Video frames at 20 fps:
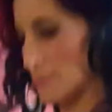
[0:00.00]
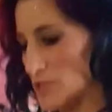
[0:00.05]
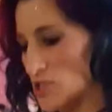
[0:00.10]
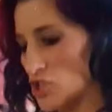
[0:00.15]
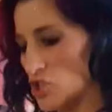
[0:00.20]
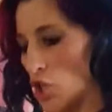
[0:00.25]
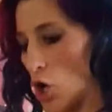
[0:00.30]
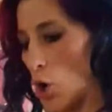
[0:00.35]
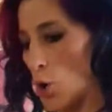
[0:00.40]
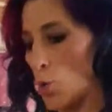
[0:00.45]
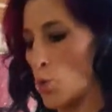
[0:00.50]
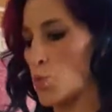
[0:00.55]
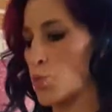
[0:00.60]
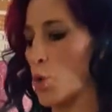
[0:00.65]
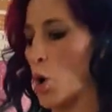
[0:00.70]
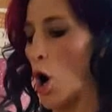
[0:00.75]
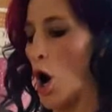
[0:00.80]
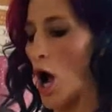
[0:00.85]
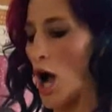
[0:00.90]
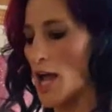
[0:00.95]
up so
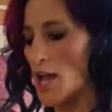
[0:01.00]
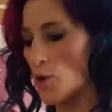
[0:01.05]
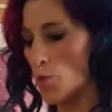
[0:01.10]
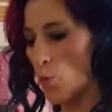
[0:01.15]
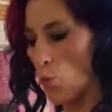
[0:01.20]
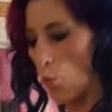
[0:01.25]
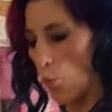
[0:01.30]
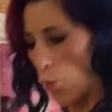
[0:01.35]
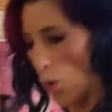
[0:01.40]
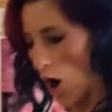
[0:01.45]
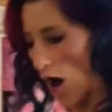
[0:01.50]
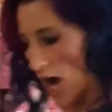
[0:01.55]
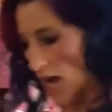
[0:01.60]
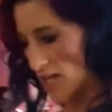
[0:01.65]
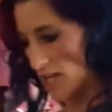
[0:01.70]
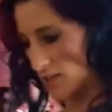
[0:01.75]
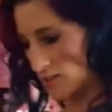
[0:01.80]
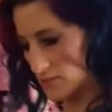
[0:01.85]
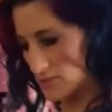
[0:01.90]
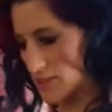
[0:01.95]
raw and
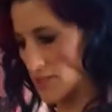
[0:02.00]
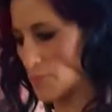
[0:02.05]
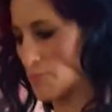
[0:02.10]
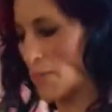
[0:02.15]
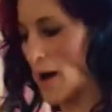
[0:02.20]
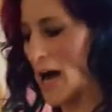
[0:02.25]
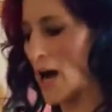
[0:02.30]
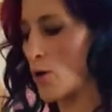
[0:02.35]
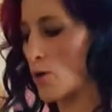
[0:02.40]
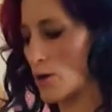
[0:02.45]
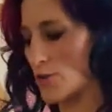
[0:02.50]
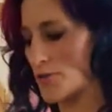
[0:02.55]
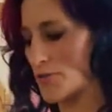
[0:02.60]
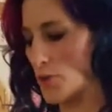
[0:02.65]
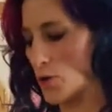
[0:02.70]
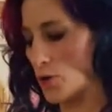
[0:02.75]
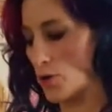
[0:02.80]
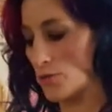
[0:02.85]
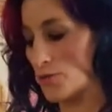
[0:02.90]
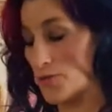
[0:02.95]
wild and
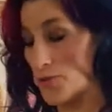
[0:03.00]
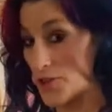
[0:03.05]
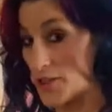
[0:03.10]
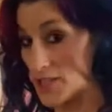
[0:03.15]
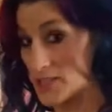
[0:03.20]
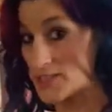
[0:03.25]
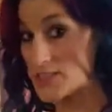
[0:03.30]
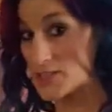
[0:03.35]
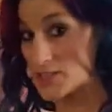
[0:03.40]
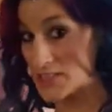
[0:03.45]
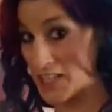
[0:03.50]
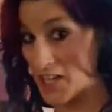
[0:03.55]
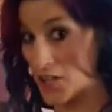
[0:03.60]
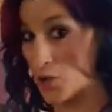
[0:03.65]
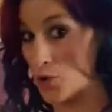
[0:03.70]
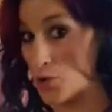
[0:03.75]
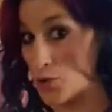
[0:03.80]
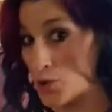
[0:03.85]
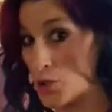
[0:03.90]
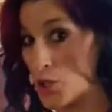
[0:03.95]
powerful for this
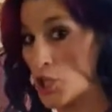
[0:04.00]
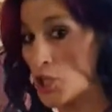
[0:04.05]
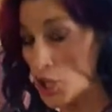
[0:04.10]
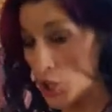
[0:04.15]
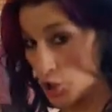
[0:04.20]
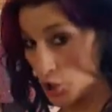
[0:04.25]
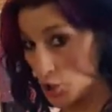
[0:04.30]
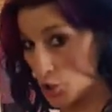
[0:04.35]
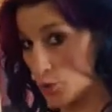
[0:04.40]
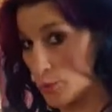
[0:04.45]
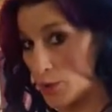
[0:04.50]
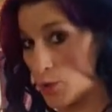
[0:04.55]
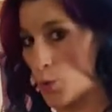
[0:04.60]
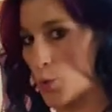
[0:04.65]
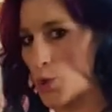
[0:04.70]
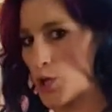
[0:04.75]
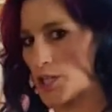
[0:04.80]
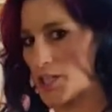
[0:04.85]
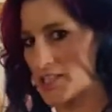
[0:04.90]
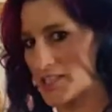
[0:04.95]
single human
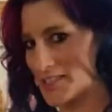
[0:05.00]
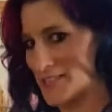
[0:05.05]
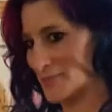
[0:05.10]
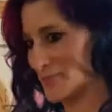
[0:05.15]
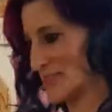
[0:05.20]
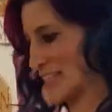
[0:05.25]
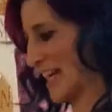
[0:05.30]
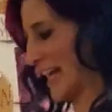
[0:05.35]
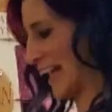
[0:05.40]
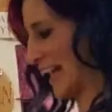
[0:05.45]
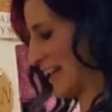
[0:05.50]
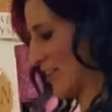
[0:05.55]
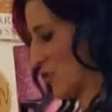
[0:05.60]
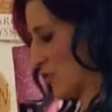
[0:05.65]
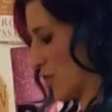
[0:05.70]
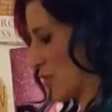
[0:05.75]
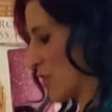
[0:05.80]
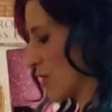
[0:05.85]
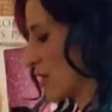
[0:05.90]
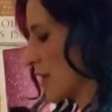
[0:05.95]
organism to
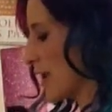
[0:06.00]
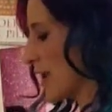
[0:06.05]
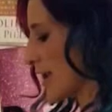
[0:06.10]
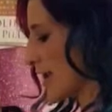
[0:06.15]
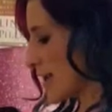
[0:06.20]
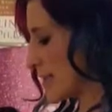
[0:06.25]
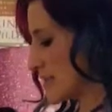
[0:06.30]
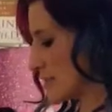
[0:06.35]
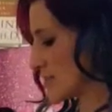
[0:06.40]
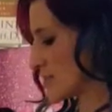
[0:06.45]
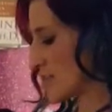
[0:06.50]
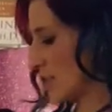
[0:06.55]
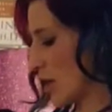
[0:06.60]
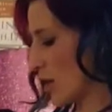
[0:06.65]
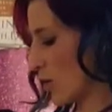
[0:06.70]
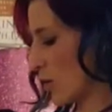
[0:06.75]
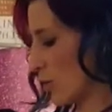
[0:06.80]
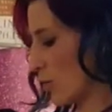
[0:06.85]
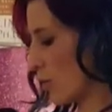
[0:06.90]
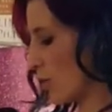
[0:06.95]
handle. And
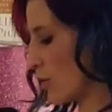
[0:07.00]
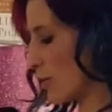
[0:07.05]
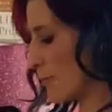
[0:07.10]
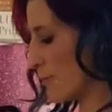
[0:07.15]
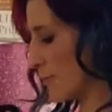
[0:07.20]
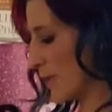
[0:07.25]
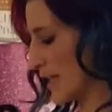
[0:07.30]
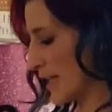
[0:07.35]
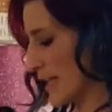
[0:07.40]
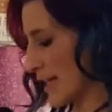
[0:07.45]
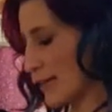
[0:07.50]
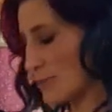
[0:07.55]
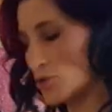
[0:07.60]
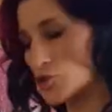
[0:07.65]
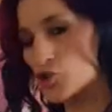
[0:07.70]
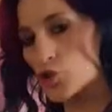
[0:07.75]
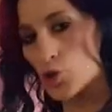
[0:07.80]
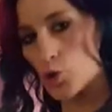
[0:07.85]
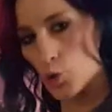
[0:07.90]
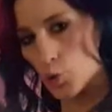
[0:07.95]
so being
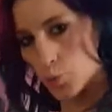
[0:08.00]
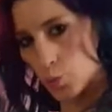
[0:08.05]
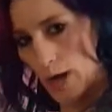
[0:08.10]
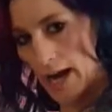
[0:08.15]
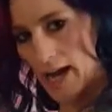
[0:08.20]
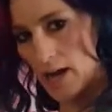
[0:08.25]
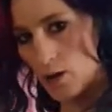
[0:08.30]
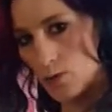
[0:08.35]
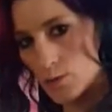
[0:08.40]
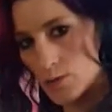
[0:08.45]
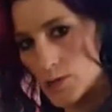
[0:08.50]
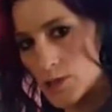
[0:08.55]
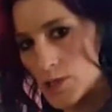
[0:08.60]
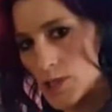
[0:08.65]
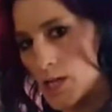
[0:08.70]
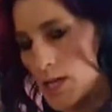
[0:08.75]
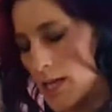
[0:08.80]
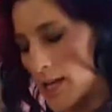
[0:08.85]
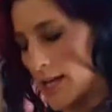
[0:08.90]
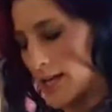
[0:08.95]
able to
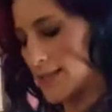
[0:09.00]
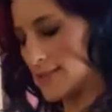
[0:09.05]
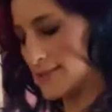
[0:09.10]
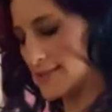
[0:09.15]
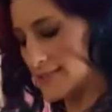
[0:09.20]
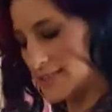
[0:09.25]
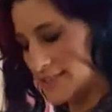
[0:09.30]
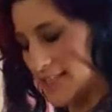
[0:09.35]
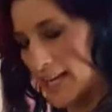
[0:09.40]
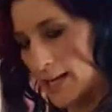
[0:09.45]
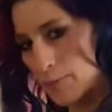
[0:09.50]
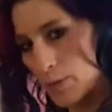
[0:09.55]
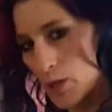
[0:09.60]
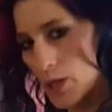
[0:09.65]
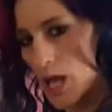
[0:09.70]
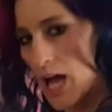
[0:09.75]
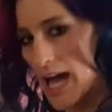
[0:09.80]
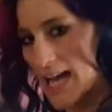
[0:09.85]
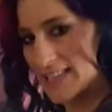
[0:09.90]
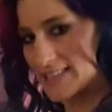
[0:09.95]
ground and
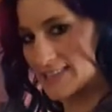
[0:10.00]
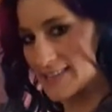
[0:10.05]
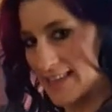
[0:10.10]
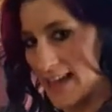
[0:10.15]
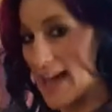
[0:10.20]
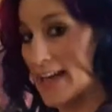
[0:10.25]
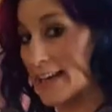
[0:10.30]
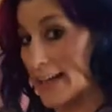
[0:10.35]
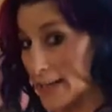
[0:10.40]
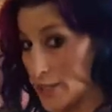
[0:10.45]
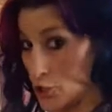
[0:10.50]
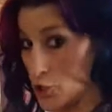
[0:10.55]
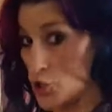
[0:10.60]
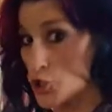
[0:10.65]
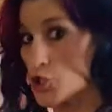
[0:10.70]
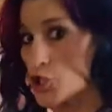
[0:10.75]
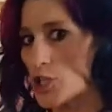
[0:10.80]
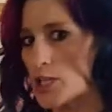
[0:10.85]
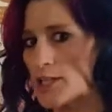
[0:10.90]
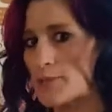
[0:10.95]
stabilize that
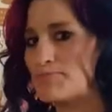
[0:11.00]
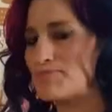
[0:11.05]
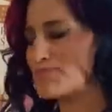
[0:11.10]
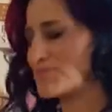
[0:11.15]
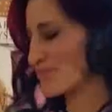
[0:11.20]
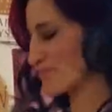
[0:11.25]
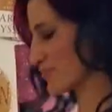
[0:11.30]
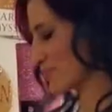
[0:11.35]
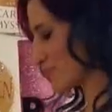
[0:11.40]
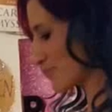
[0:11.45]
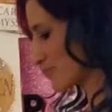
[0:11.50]
energy